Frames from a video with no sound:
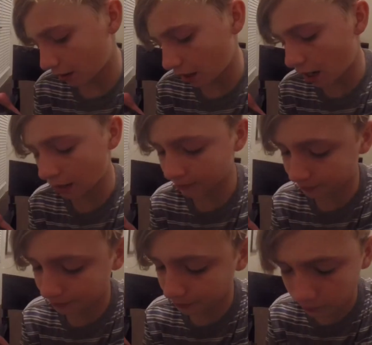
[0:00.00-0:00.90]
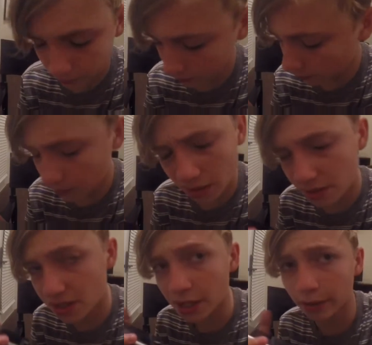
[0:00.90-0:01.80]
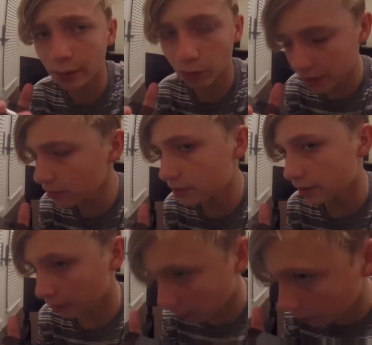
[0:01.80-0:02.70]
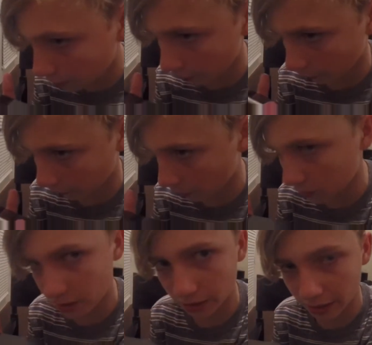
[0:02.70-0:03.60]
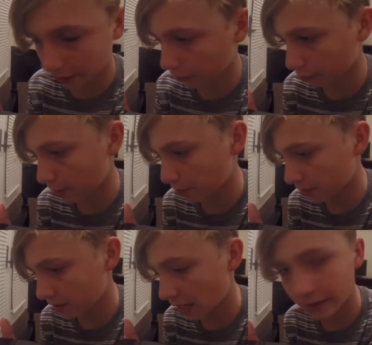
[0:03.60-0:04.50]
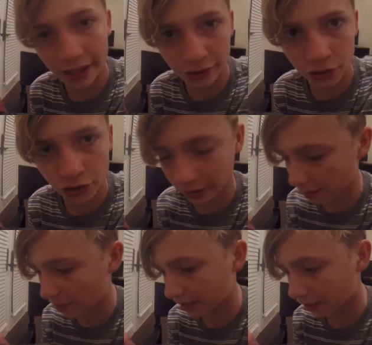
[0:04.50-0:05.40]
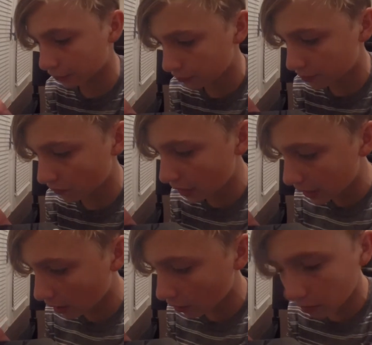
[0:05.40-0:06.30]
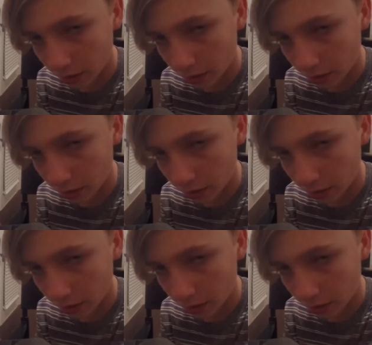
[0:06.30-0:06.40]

Um, Siri, what do you do when your phone's at like 3% and you're trying to make a YouTube video?